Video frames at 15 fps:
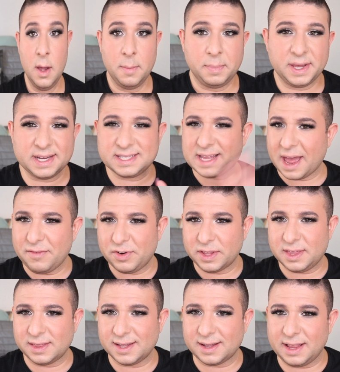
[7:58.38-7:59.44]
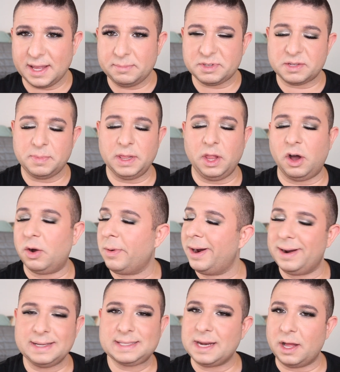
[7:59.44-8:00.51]
Because everything that claims to be long wear
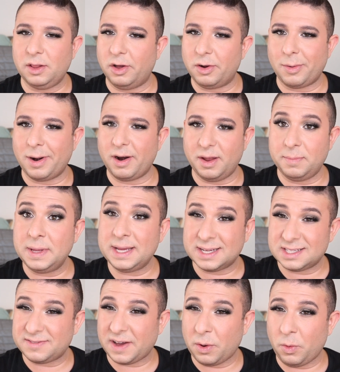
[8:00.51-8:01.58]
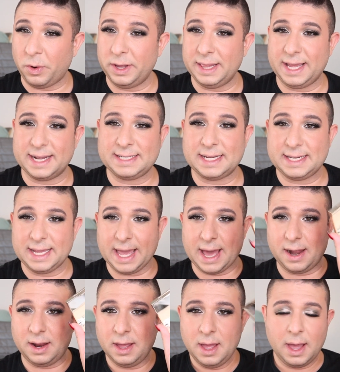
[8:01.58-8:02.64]
is not long wear on me because of how oily I tend to
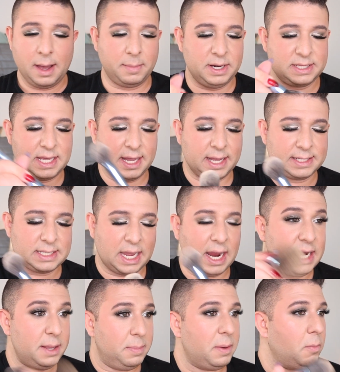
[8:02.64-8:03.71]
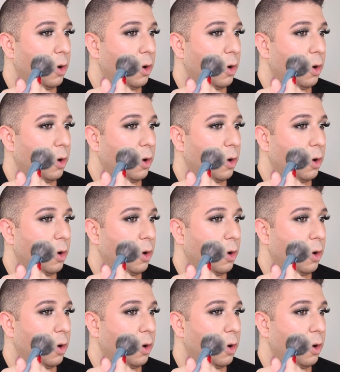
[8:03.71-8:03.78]
get, I'm going to take a tiny bit